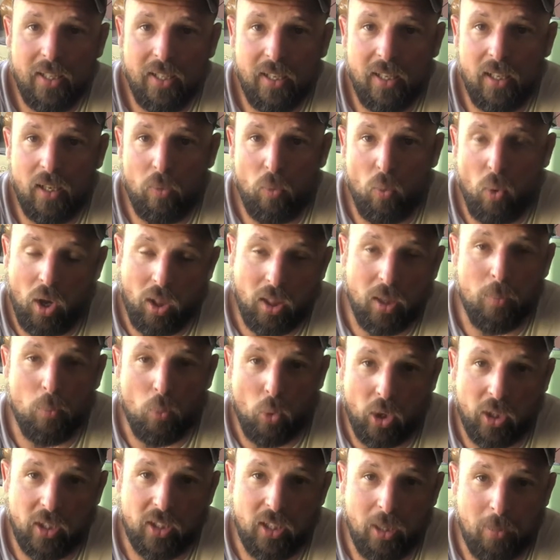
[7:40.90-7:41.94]
while I'm
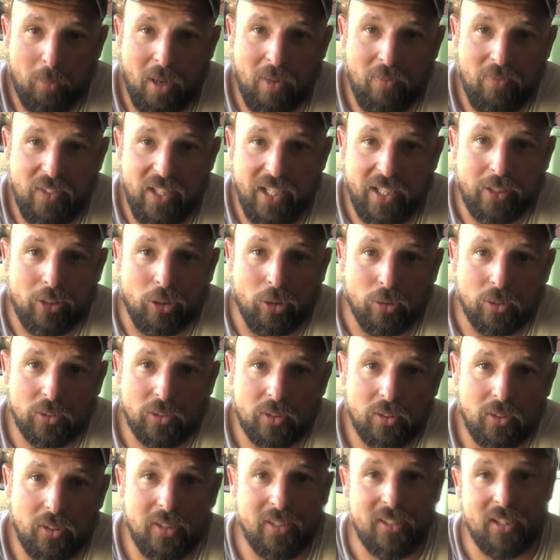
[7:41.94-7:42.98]
working on my
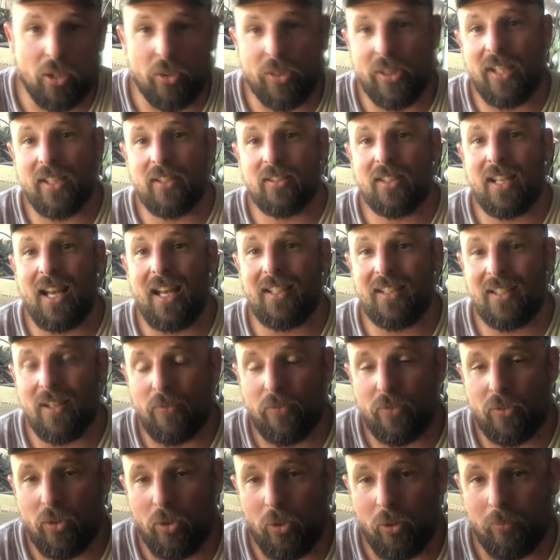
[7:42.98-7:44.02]
vehicles until things got
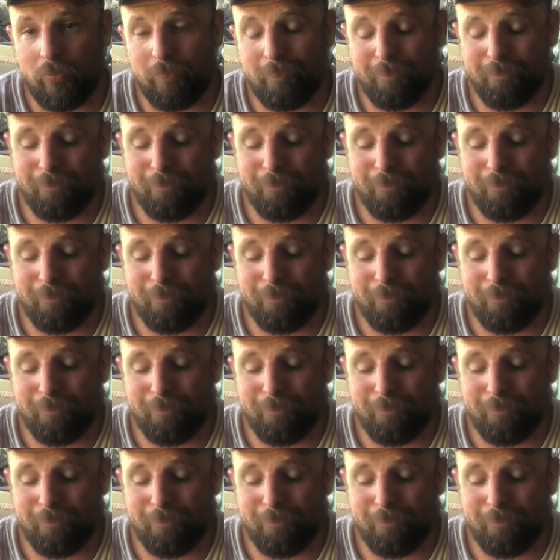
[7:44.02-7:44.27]
difficult.